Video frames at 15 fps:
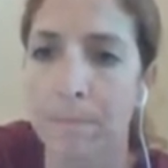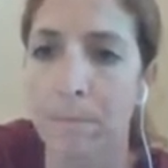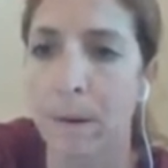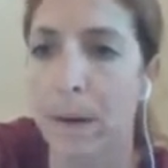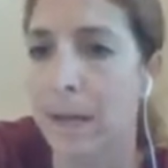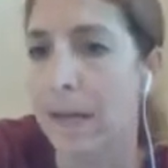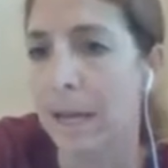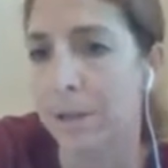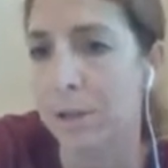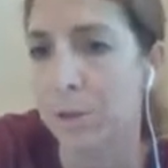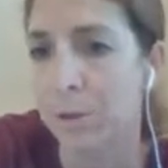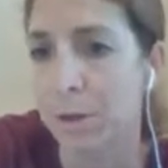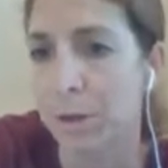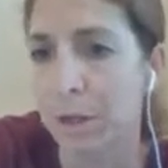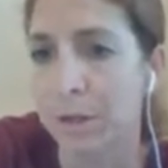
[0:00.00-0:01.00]
by h
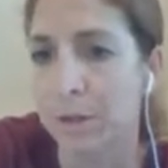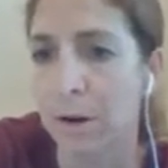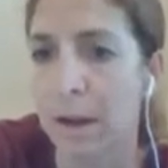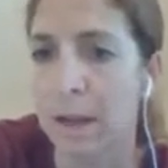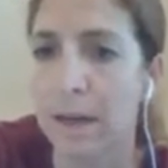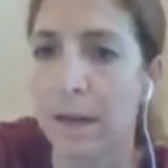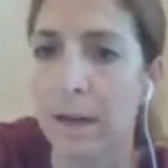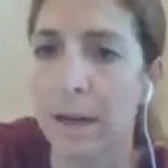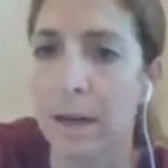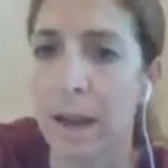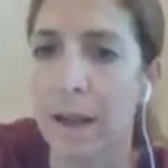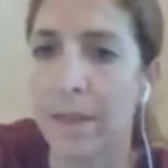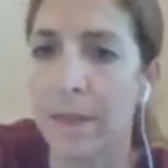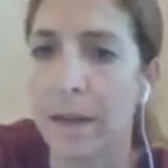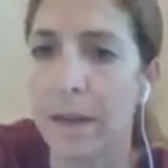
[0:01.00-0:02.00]
units, right?
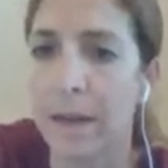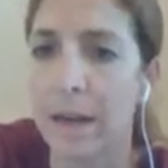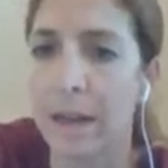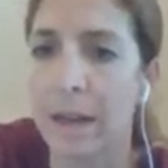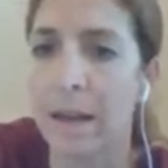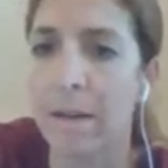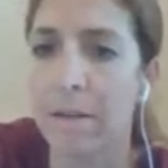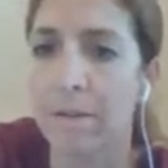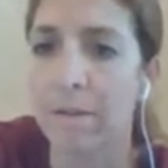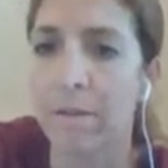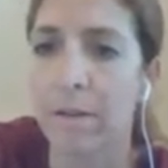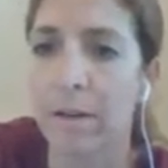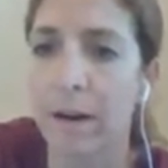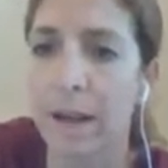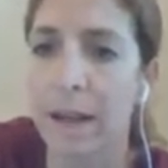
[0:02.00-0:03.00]
And then if
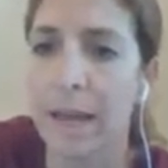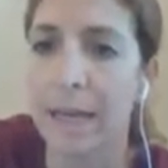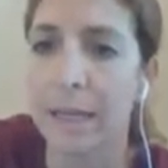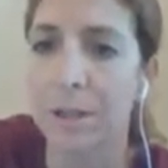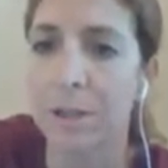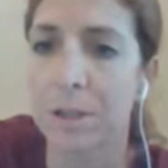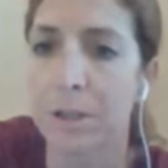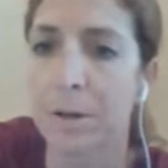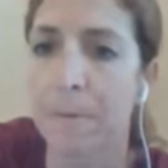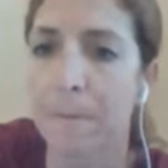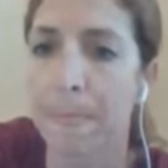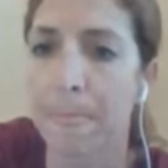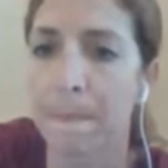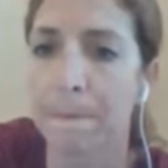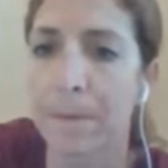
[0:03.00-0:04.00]
h
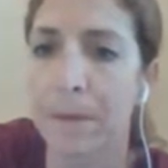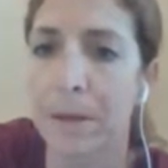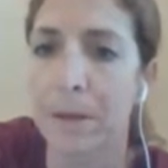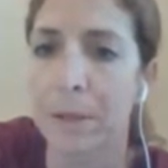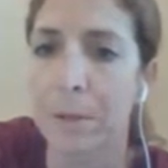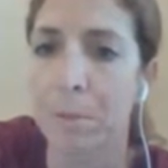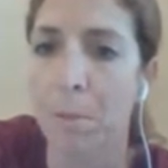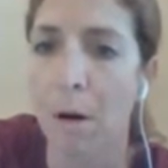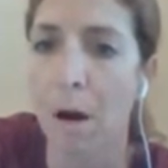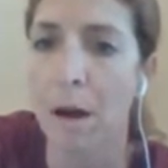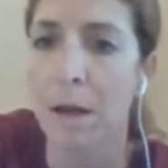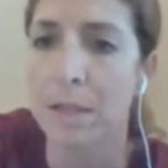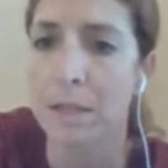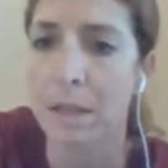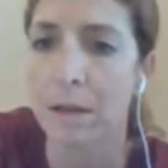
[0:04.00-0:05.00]
is
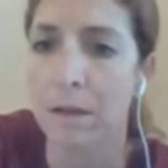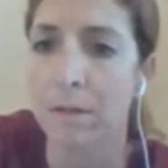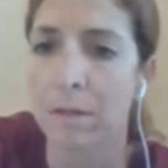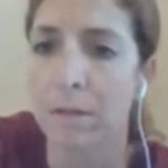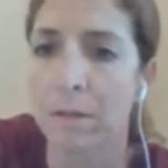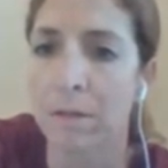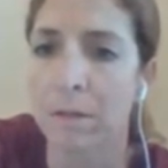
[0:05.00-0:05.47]
positive,